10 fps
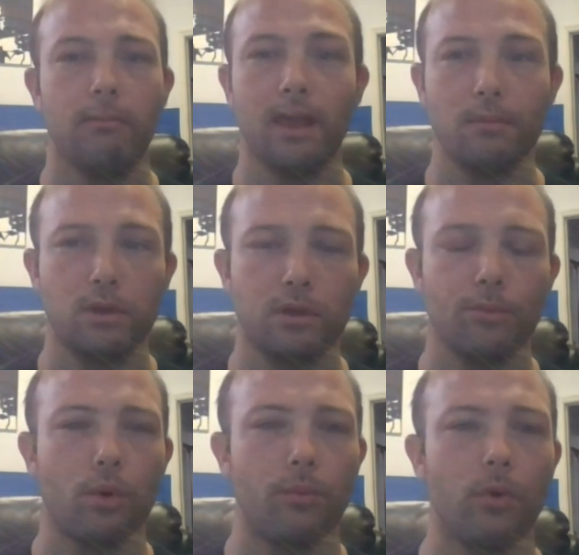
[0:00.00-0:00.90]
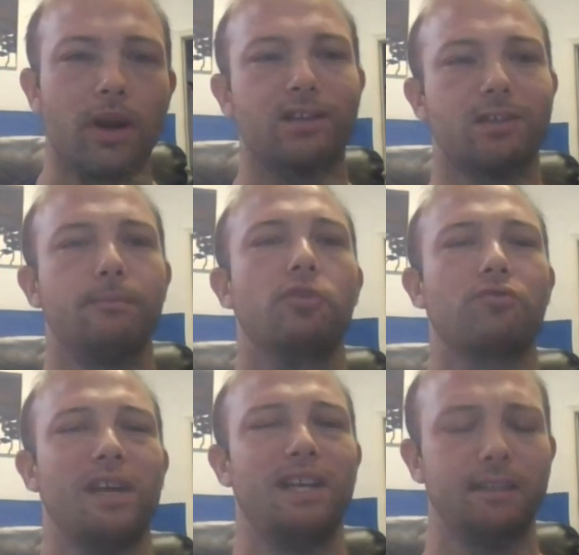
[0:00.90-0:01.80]
Maybe you can work out some
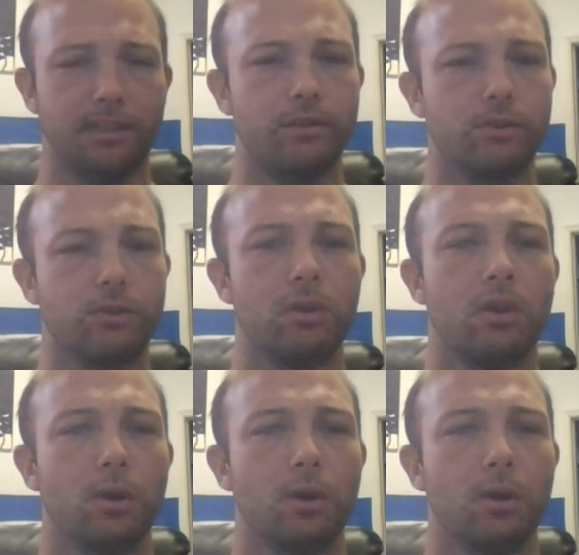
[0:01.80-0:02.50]
great deals